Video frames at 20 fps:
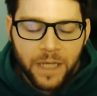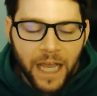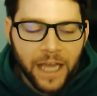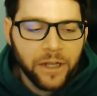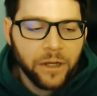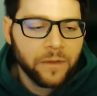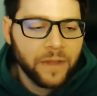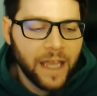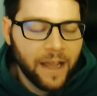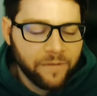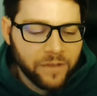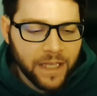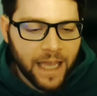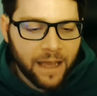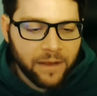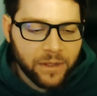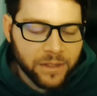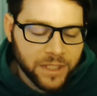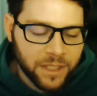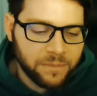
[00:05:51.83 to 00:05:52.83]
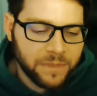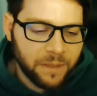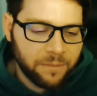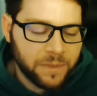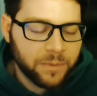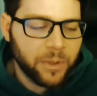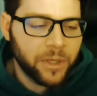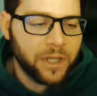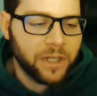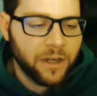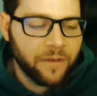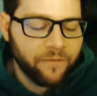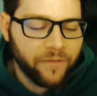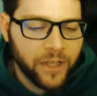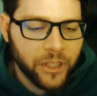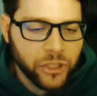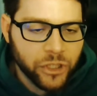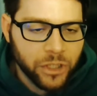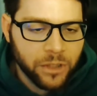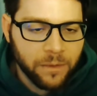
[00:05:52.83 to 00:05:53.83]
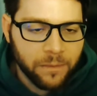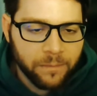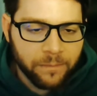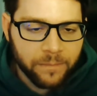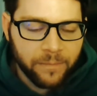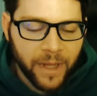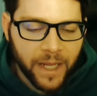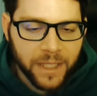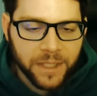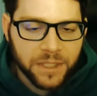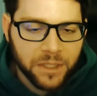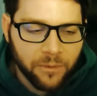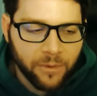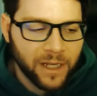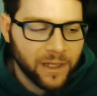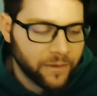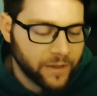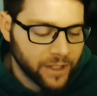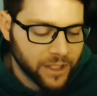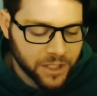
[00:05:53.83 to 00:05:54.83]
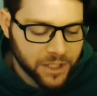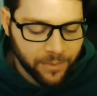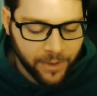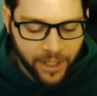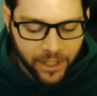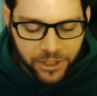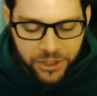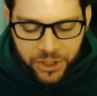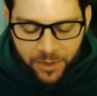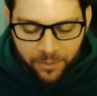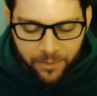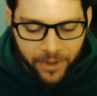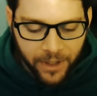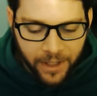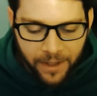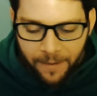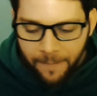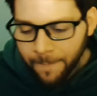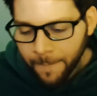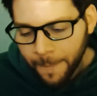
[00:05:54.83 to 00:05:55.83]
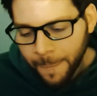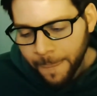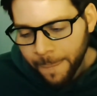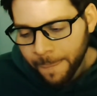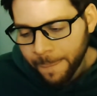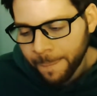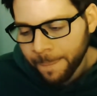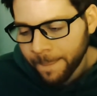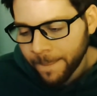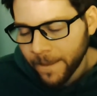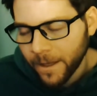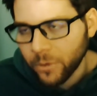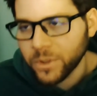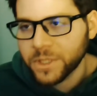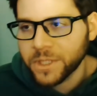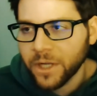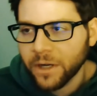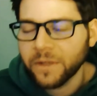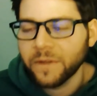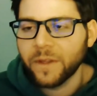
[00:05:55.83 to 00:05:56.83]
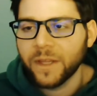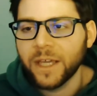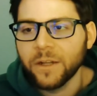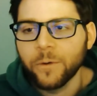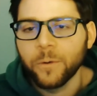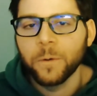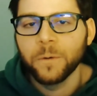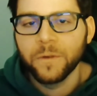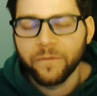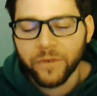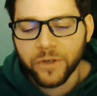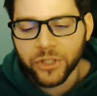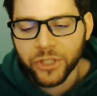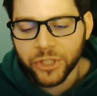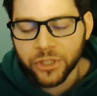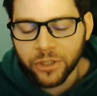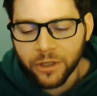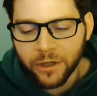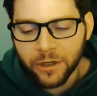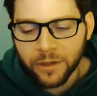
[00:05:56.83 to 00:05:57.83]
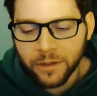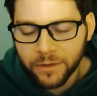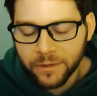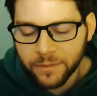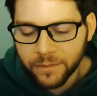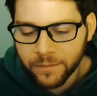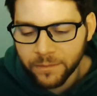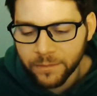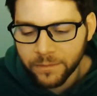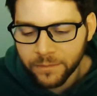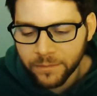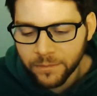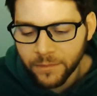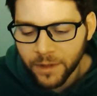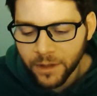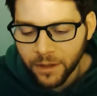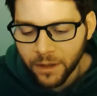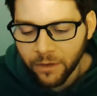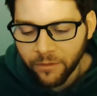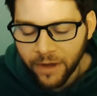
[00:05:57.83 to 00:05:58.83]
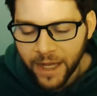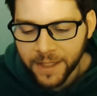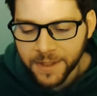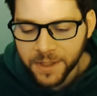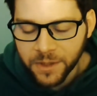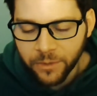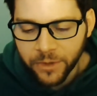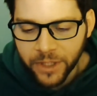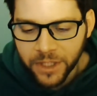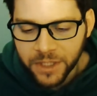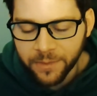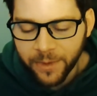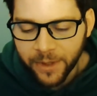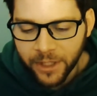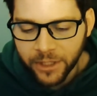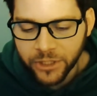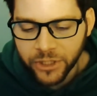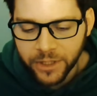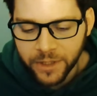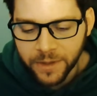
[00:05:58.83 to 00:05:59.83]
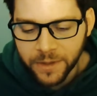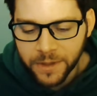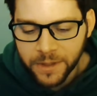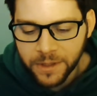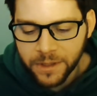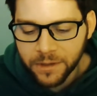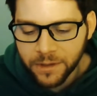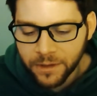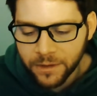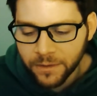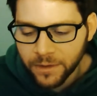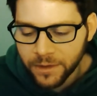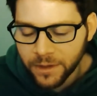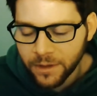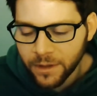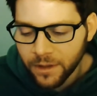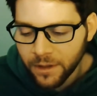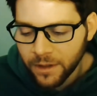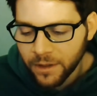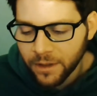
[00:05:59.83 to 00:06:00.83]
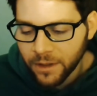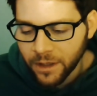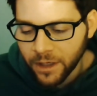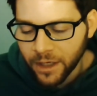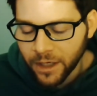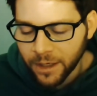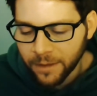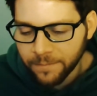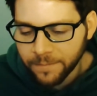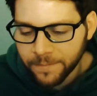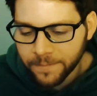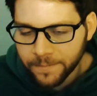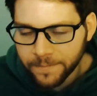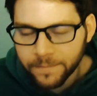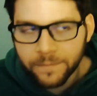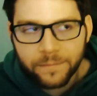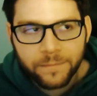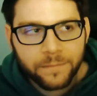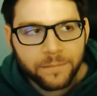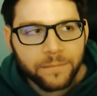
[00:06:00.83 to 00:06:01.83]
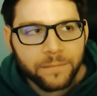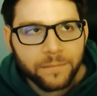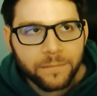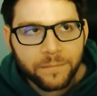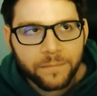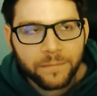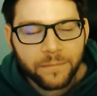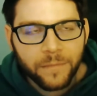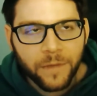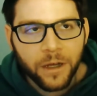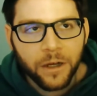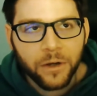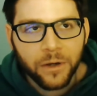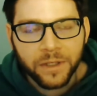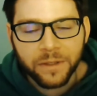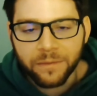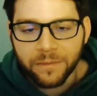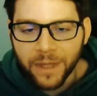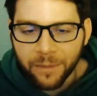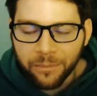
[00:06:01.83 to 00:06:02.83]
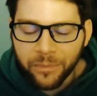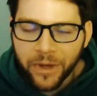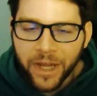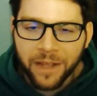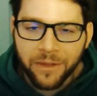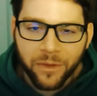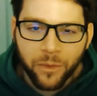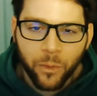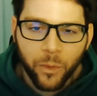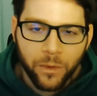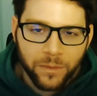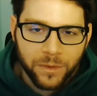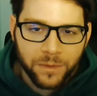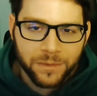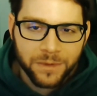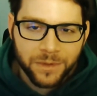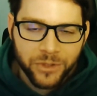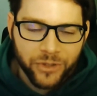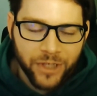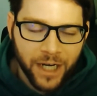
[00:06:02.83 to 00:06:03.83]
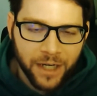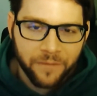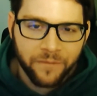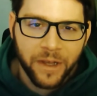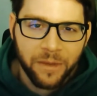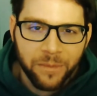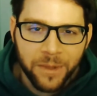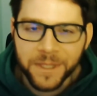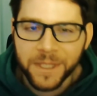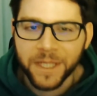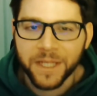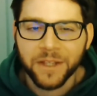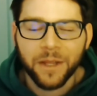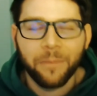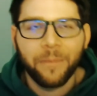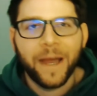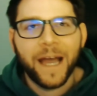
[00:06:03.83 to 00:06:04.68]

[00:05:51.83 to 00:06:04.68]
I know they have to sometimes put in a feature based around the expansion, but it was starting to get old for sure. The last 3 expansions. Oh, and I'm playing the Dragonflight music in the